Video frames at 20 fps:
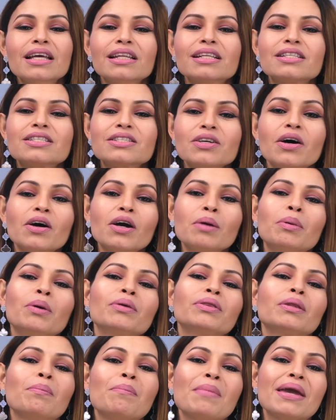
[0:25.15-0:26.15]
let's talk
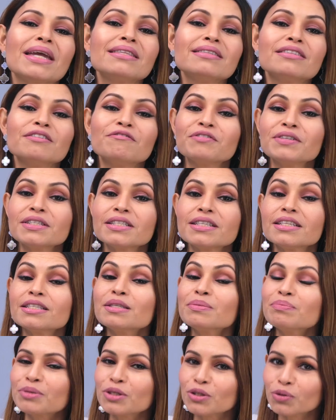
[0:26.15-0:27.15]
about the main
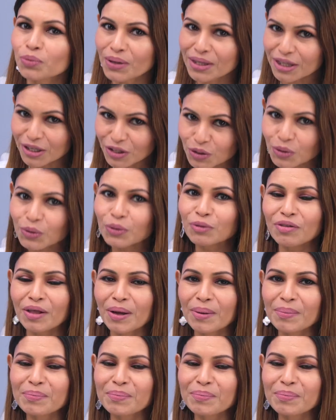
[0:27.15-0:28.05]
differences between the two of them.